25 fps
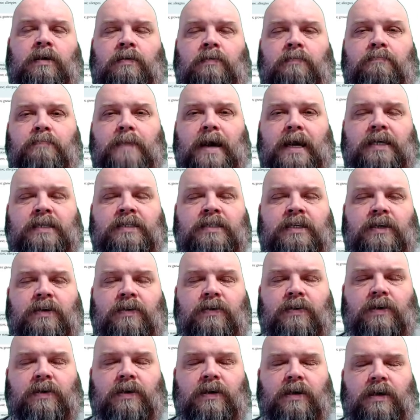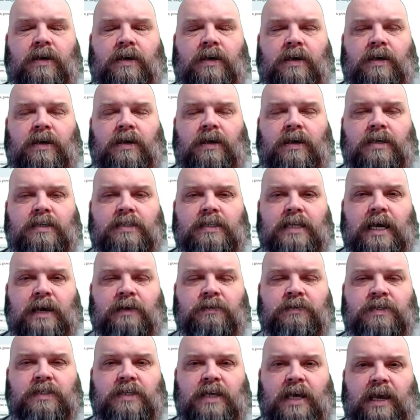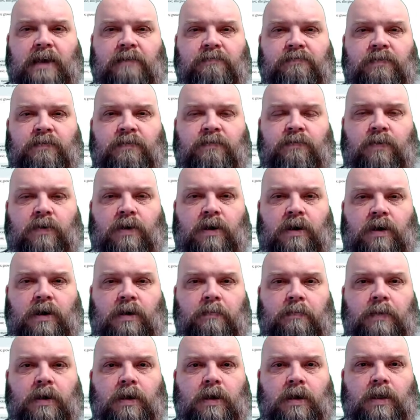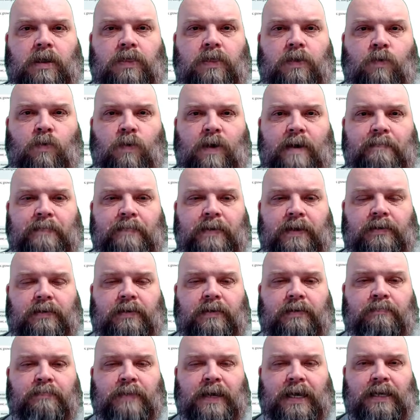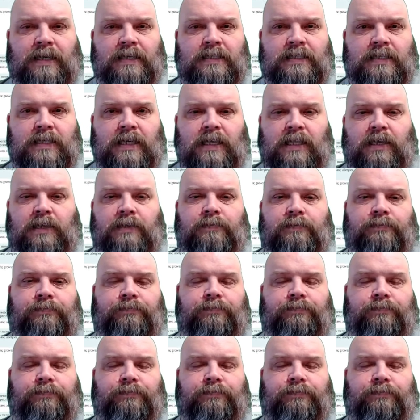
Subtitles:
Bacteria is now saved from the weapon, penicillin.